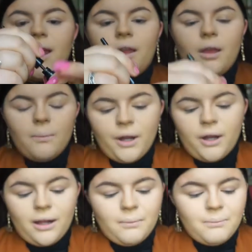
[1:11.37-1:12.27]
but
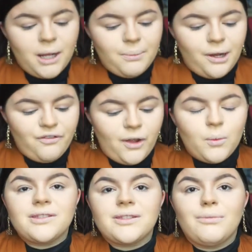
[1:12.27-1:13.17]
maybe if I want
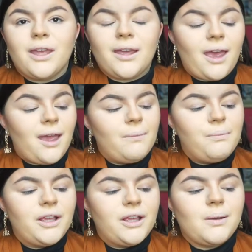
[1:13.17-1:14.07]
something a
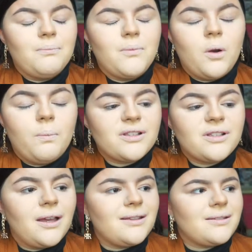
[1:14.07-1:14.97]
bit more
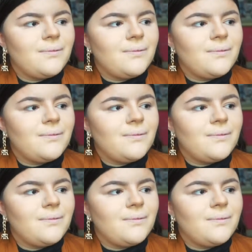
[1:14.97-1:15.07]
precise,